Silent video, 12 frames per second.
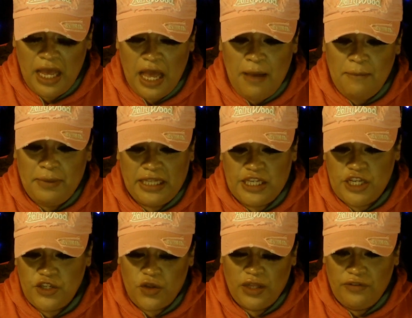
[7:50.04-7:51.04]
But this
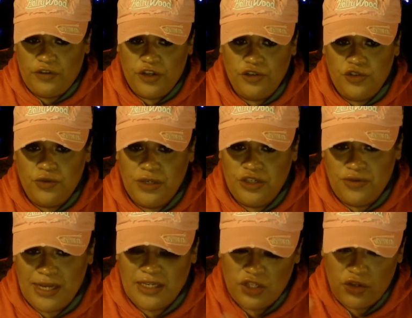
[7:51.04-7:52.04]
is only for you to
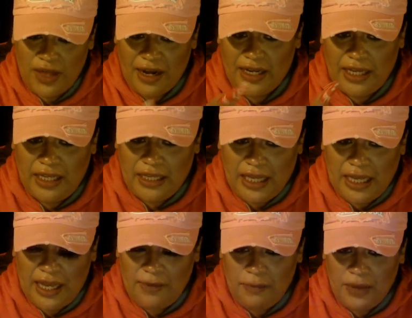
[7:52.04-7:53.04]
address so that healing
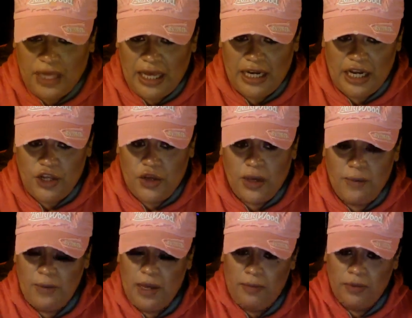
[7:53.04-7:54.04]
can begin and you
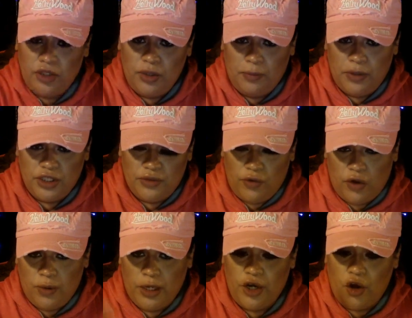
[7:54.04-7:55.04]
can be able to push
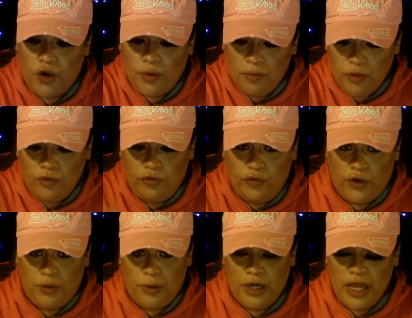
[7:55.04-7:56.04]
forward or move
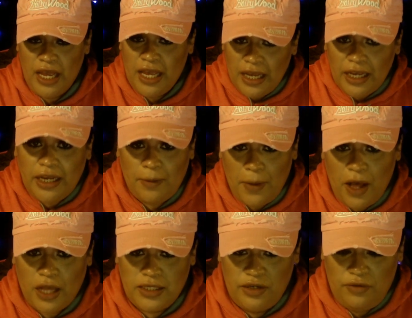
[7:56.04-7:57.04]
forward in a
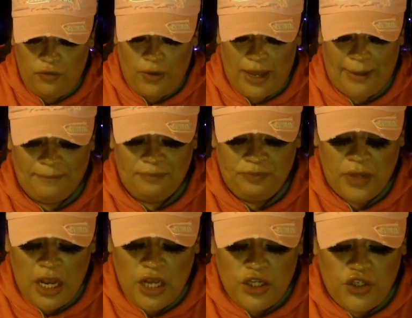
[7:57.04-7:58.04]
positive way.
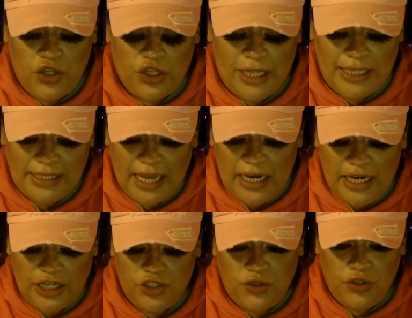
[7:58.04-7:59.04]
So let's get
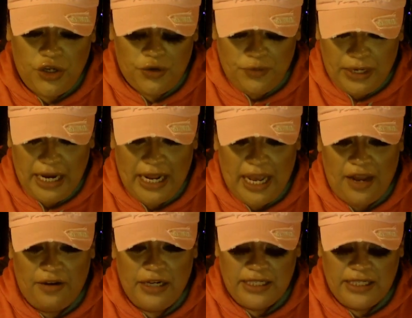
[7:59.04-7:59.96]
into your reading, Aries.